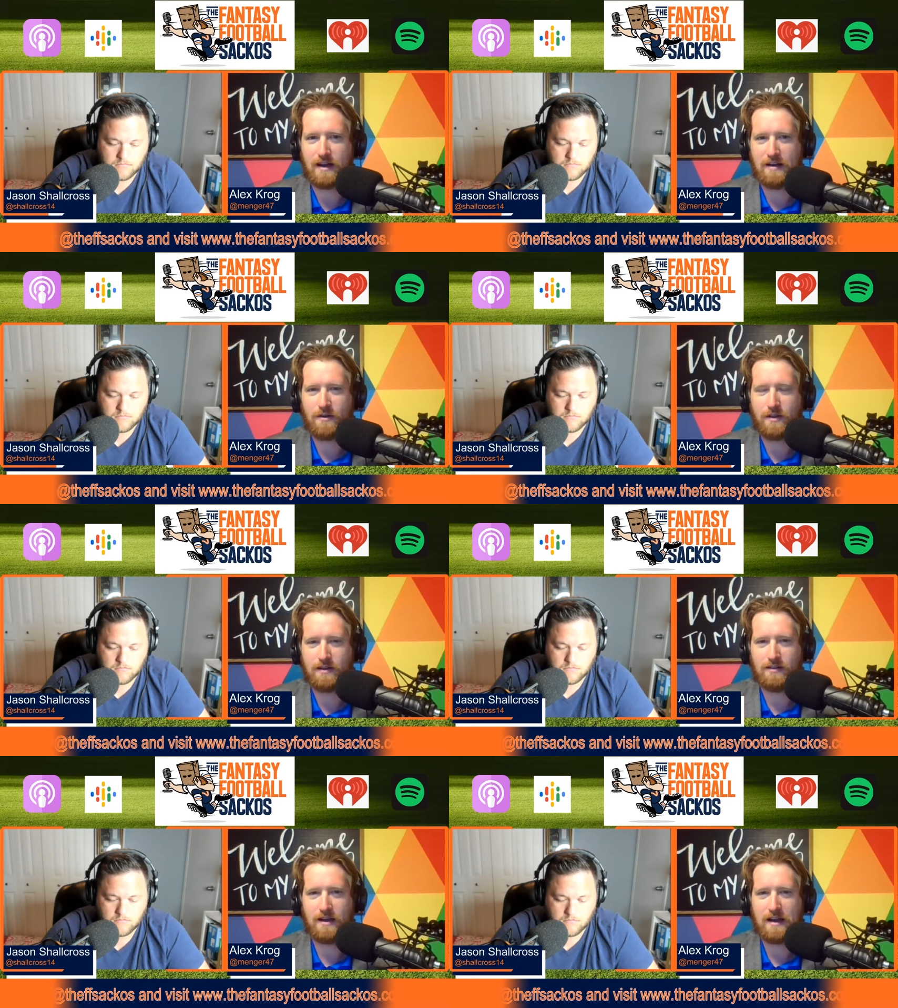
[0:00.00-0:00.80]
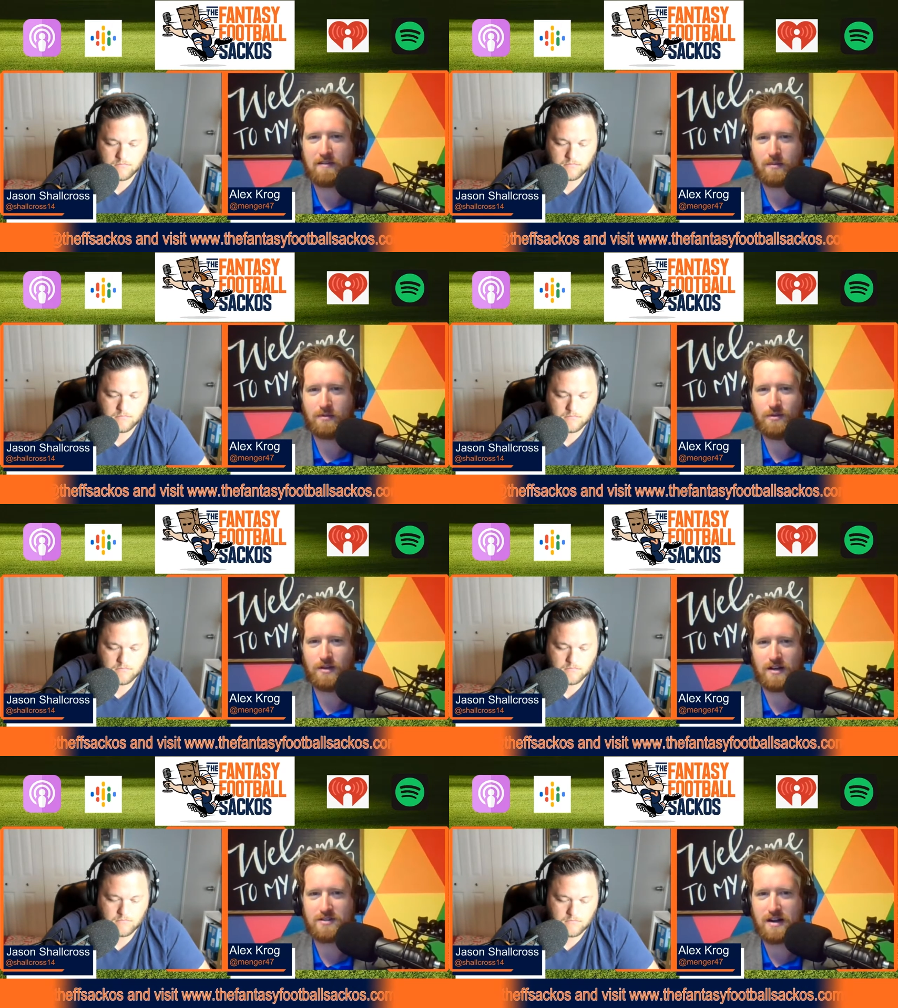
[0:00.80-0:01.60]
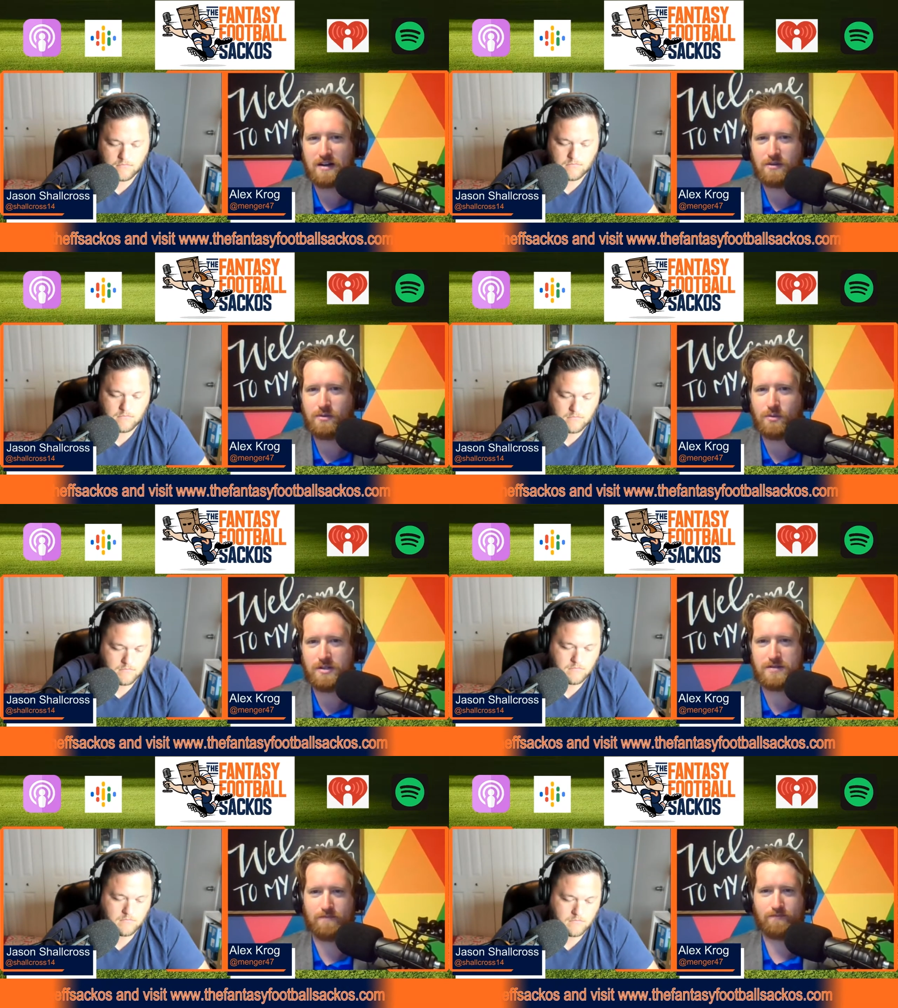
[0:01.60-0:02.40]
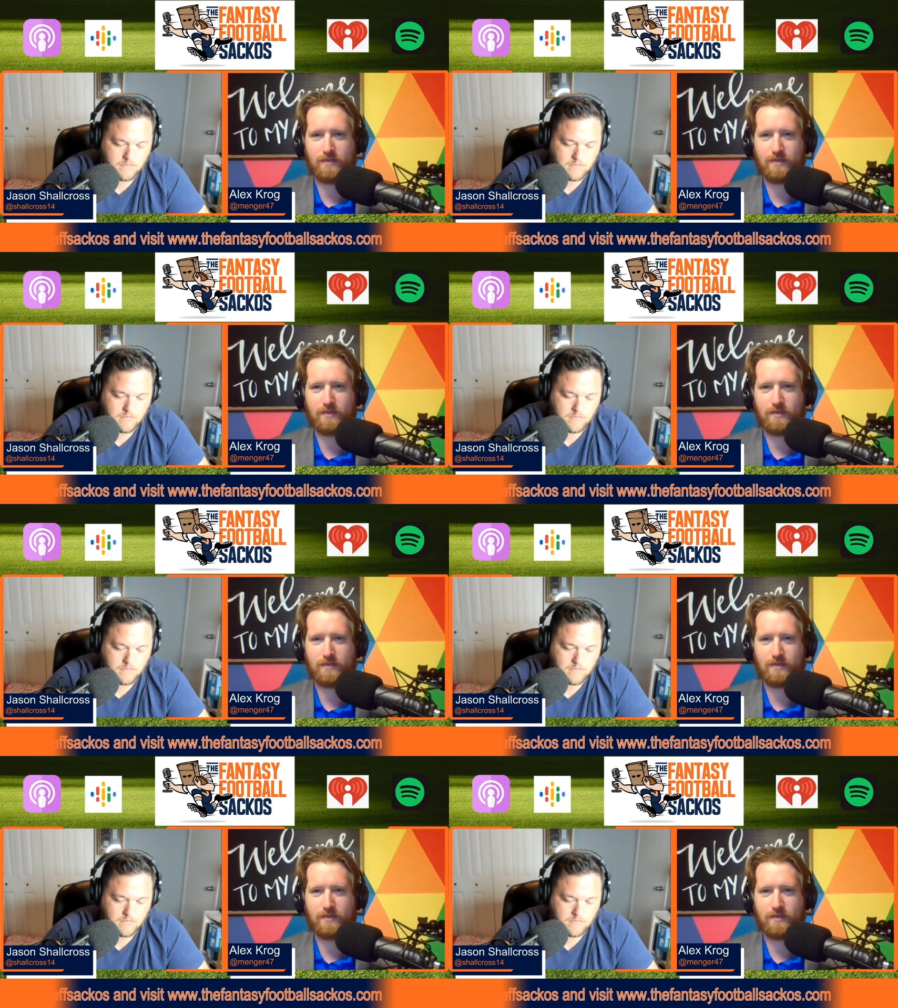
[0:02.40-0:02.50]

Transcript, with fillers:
Speaker 1: I know they they gave up two touchdowns, which